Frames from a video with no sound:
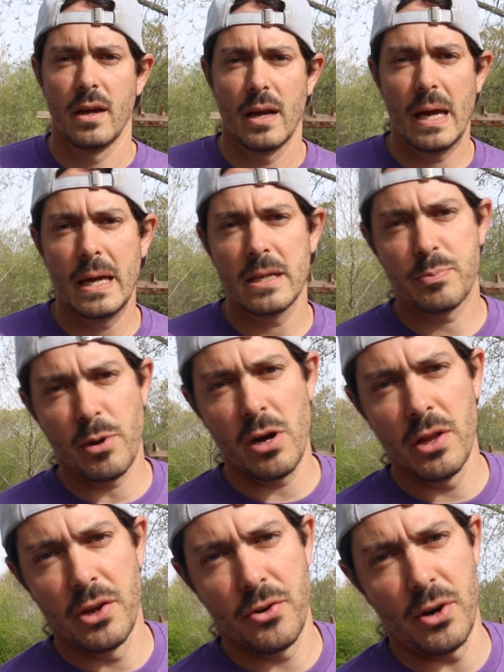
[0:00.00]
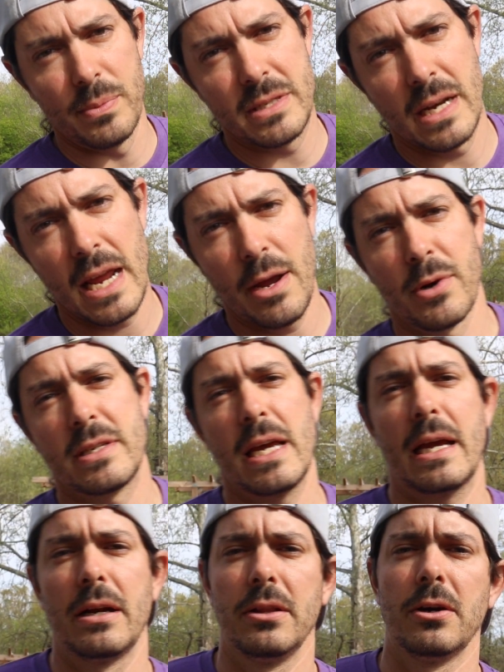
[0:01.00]
Hey, it's Paul Ingram. Today we're
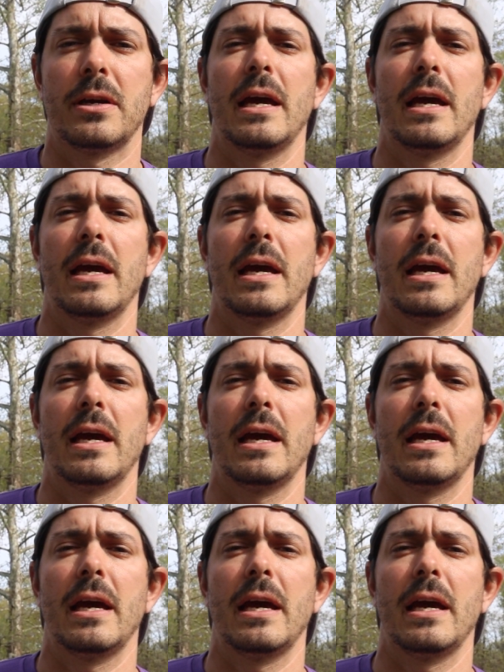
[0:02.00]
taking a look